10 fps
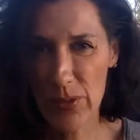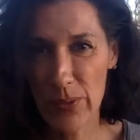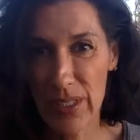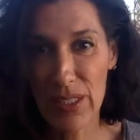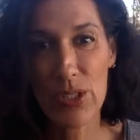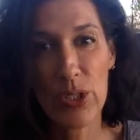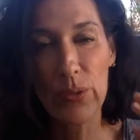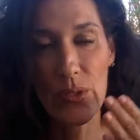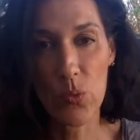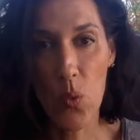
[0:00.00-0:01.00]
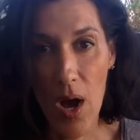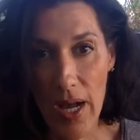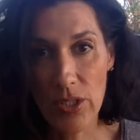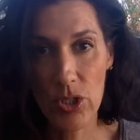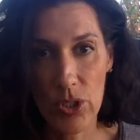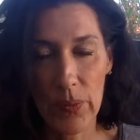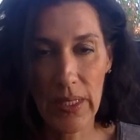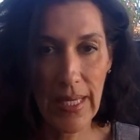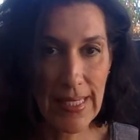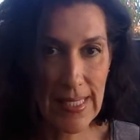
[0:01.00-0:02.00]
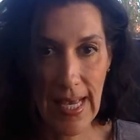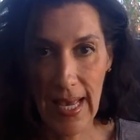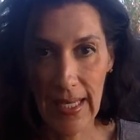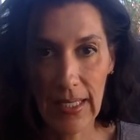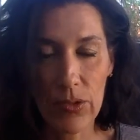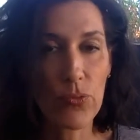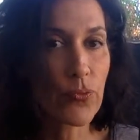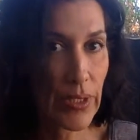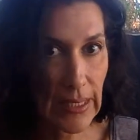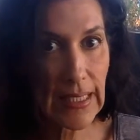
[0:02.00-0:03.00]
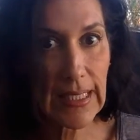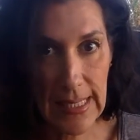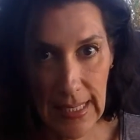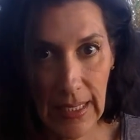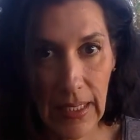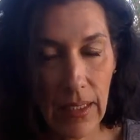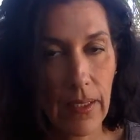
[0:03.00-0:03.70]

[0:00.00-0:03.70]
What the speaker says: to really do is watch and do what they say. It's really easy.